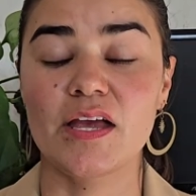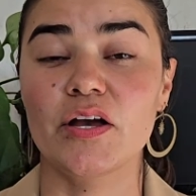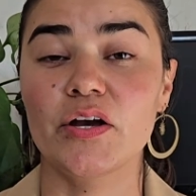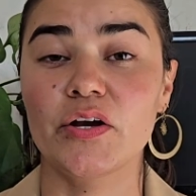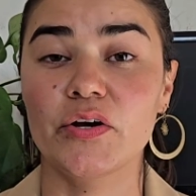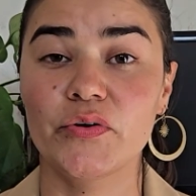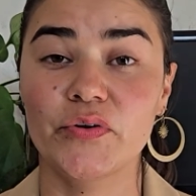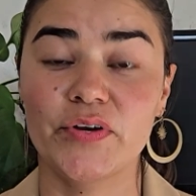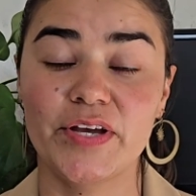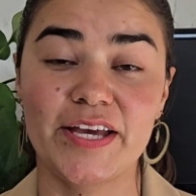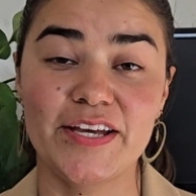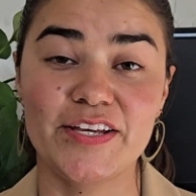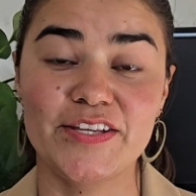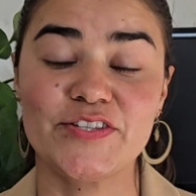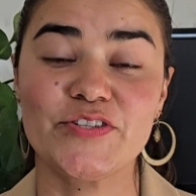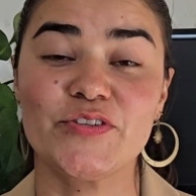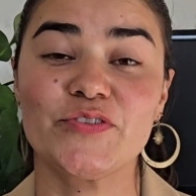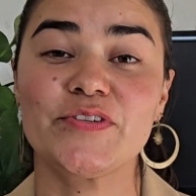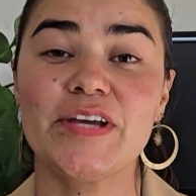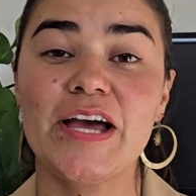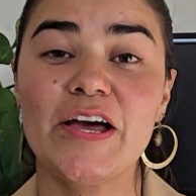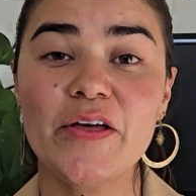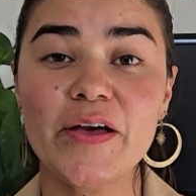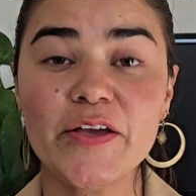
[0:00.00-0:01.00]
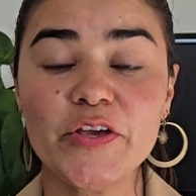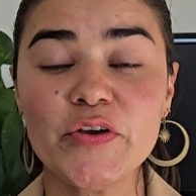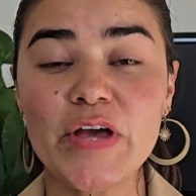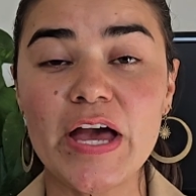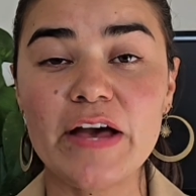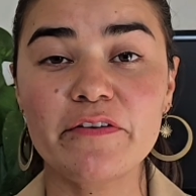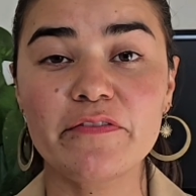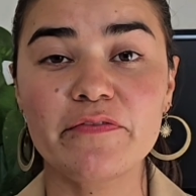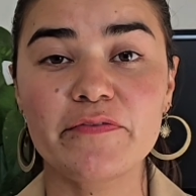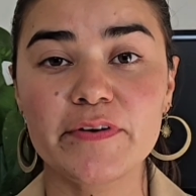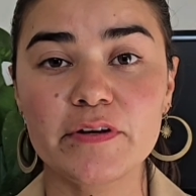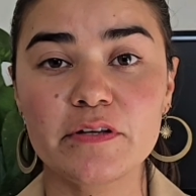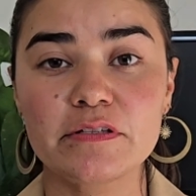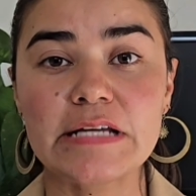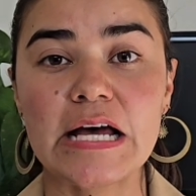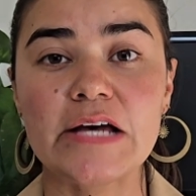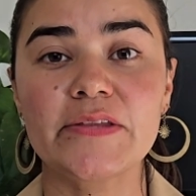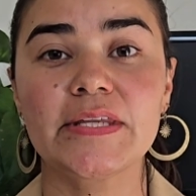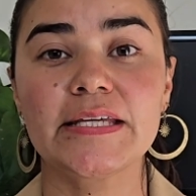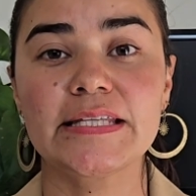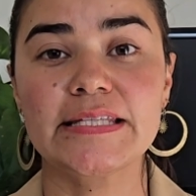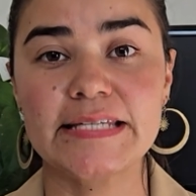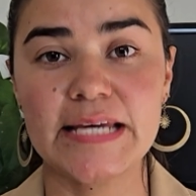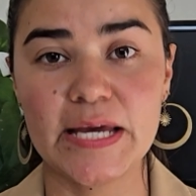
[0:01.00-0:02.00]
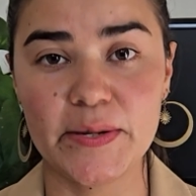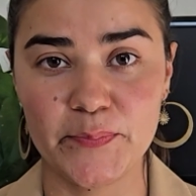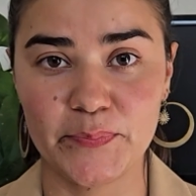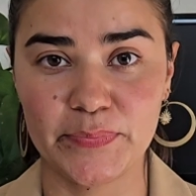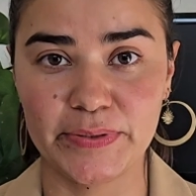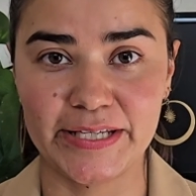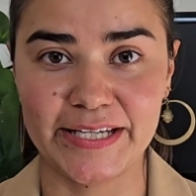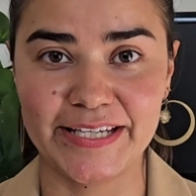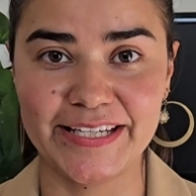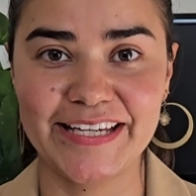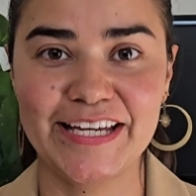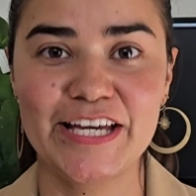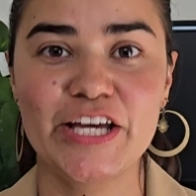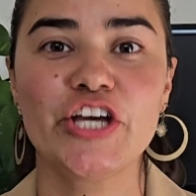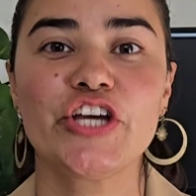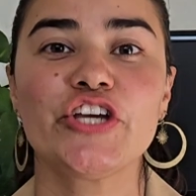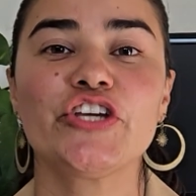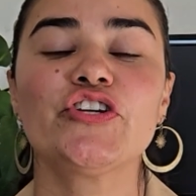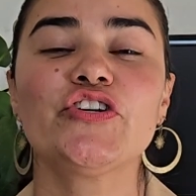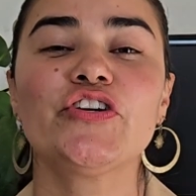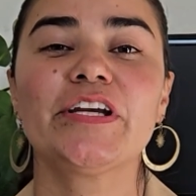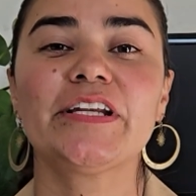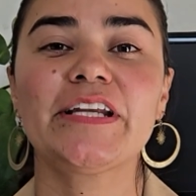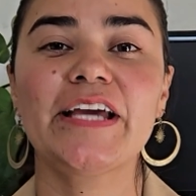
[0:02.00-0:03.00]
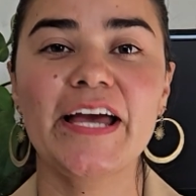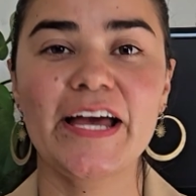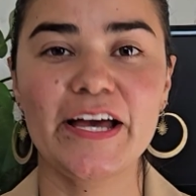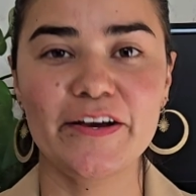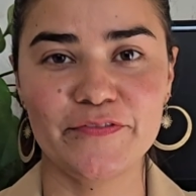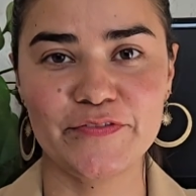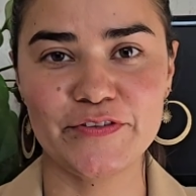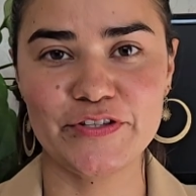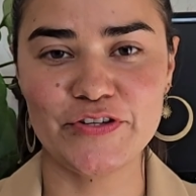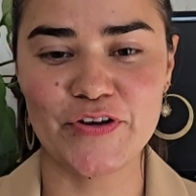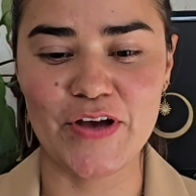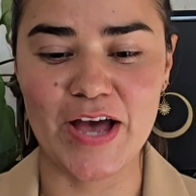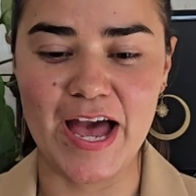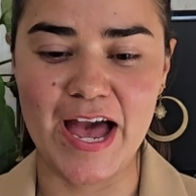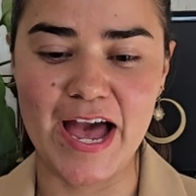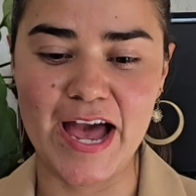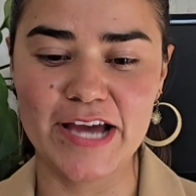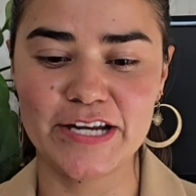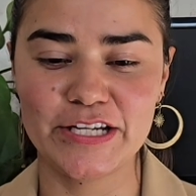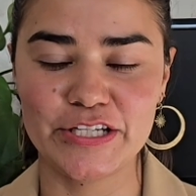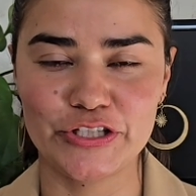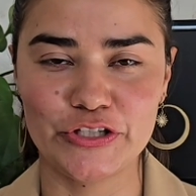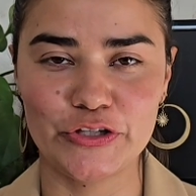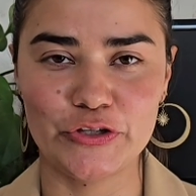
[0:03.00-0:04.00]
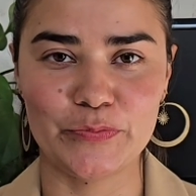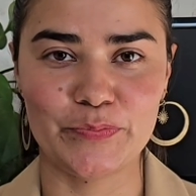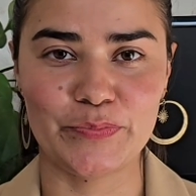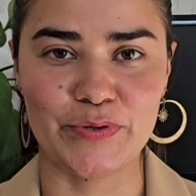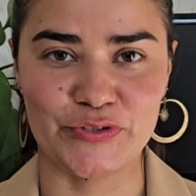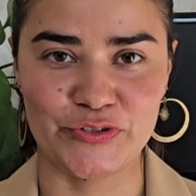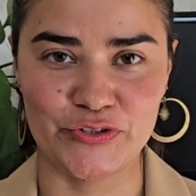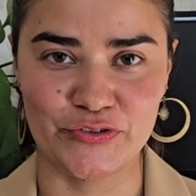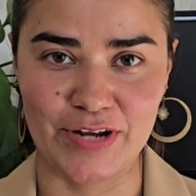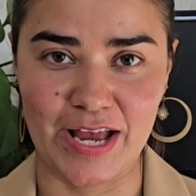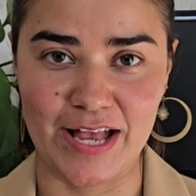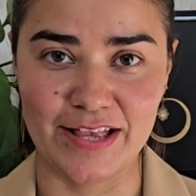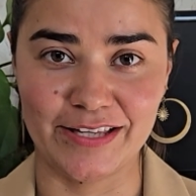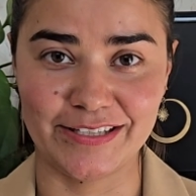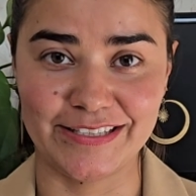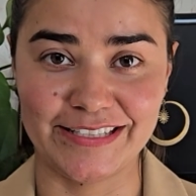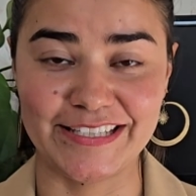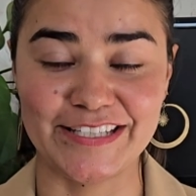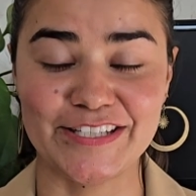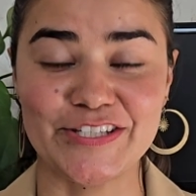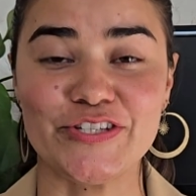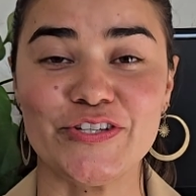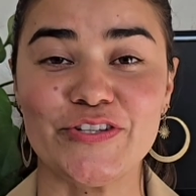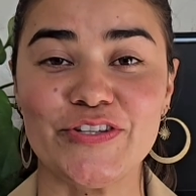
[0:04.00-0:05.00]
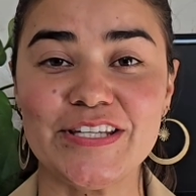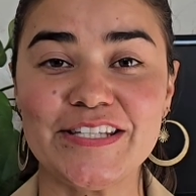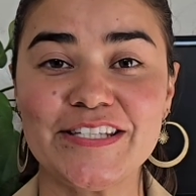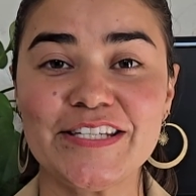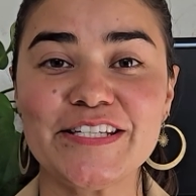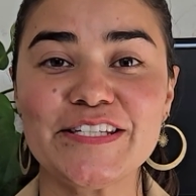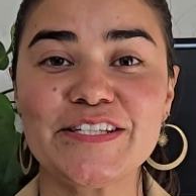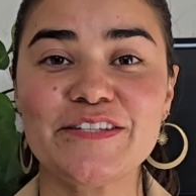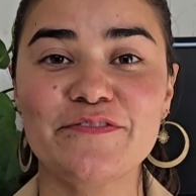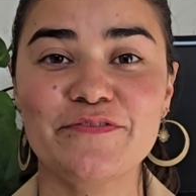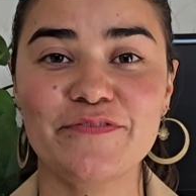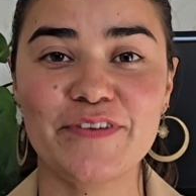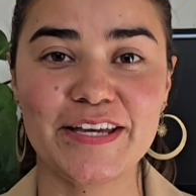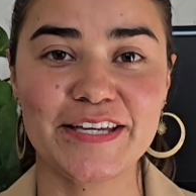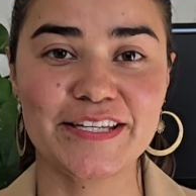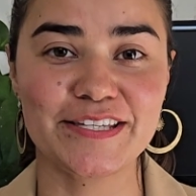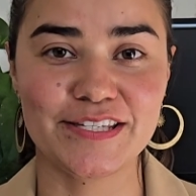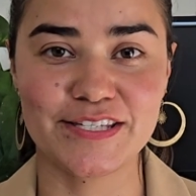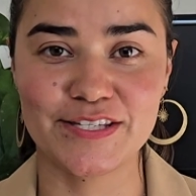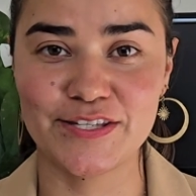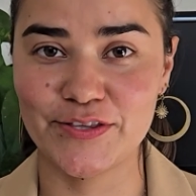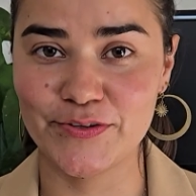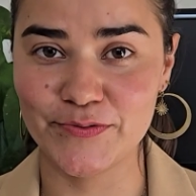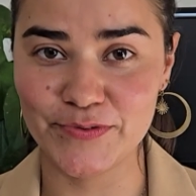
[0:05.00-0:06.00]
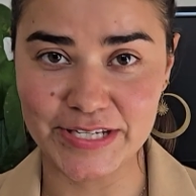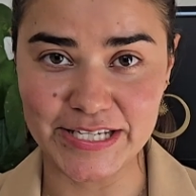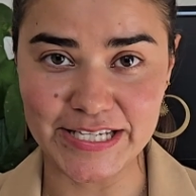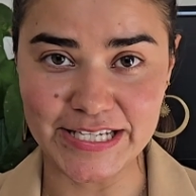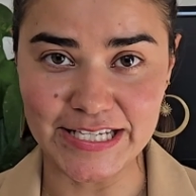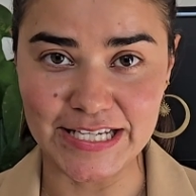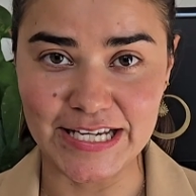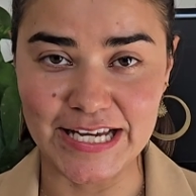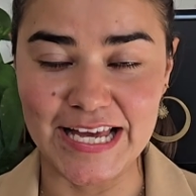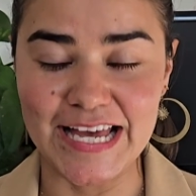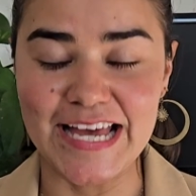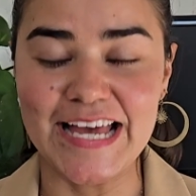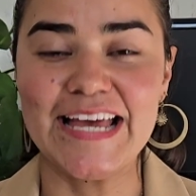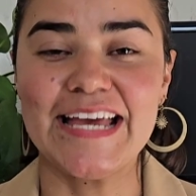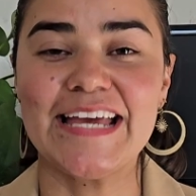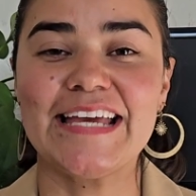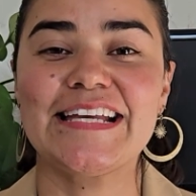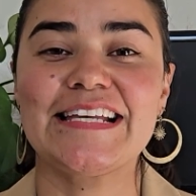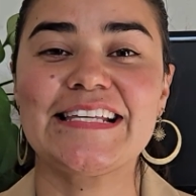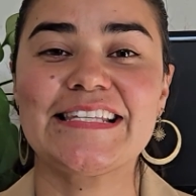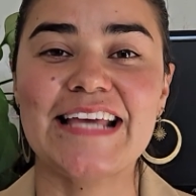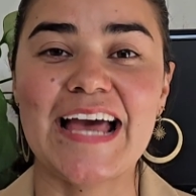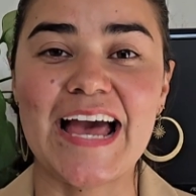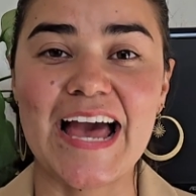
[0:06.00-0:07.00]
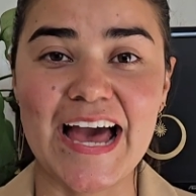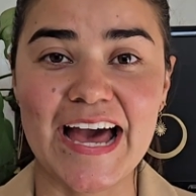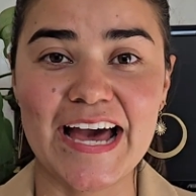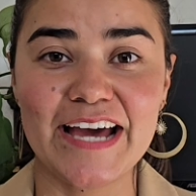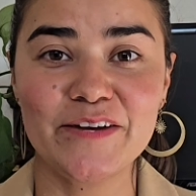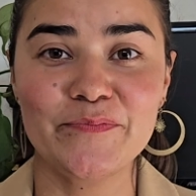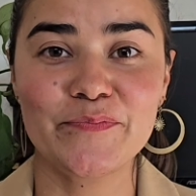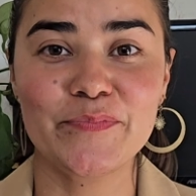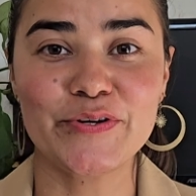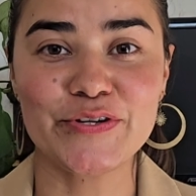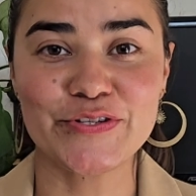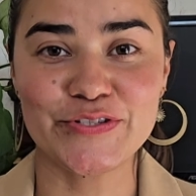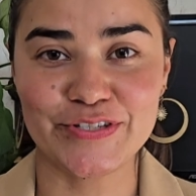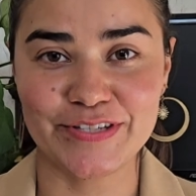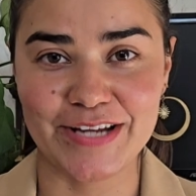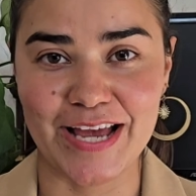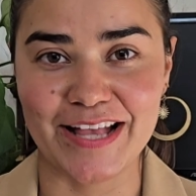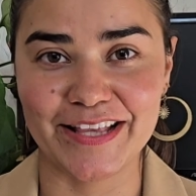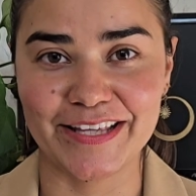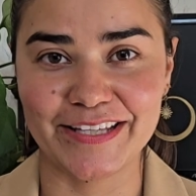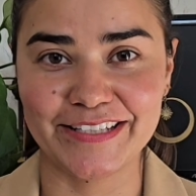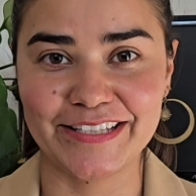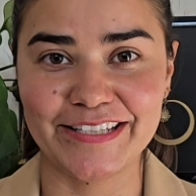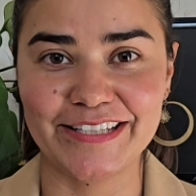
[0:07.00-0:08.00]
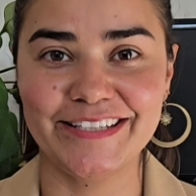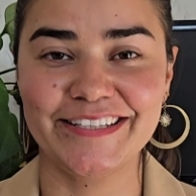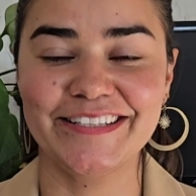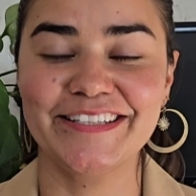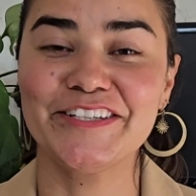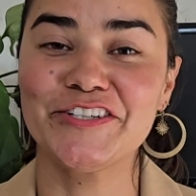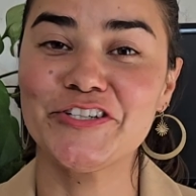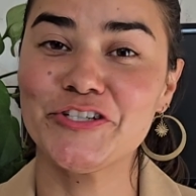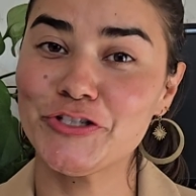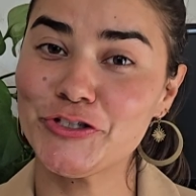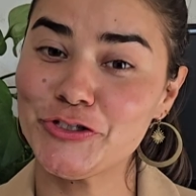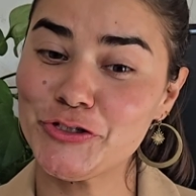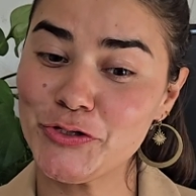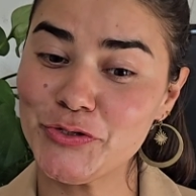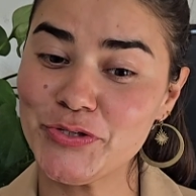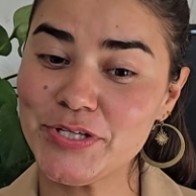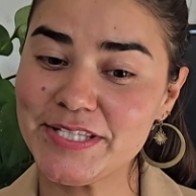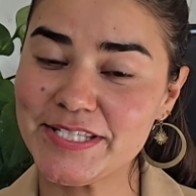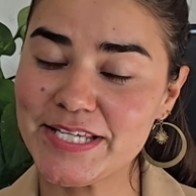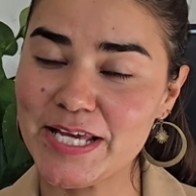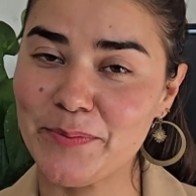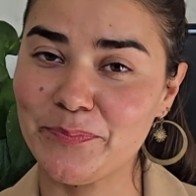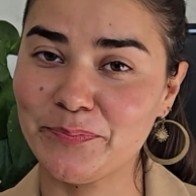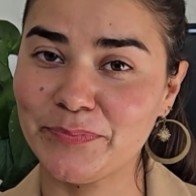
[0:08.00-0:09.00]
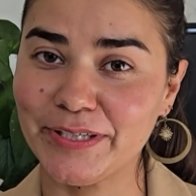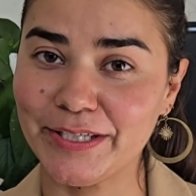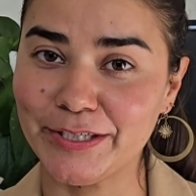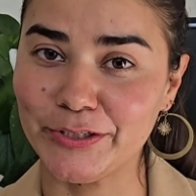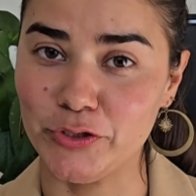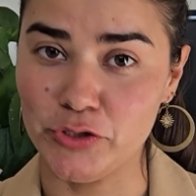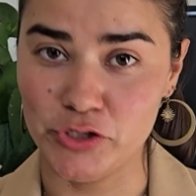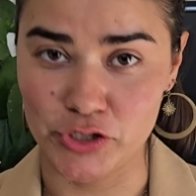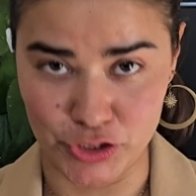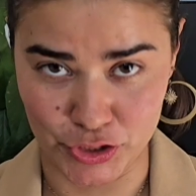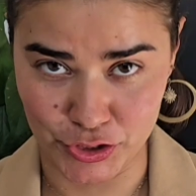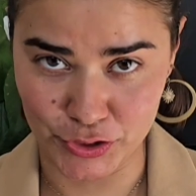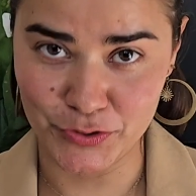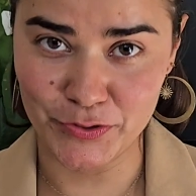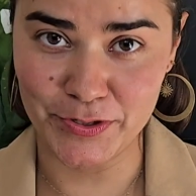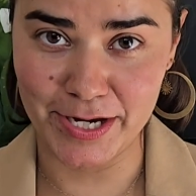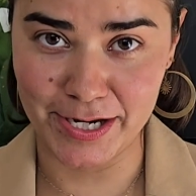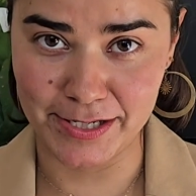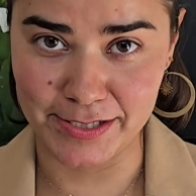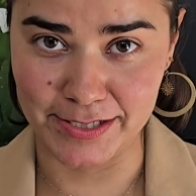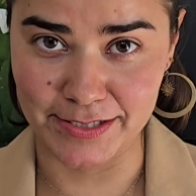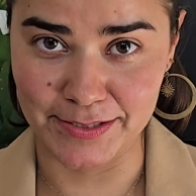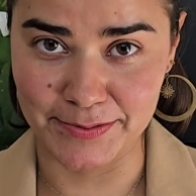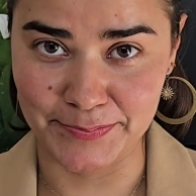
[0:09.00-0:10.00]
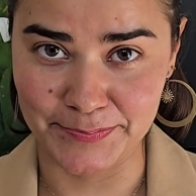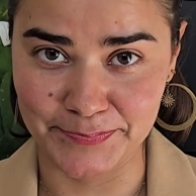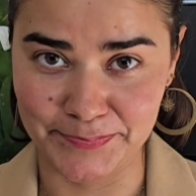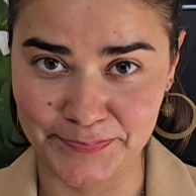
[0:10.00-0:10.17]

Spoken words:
Okay, so now that you have filled out the template, you're gonna have to add your personality. So this is phase 3, is add personality to the template you just created.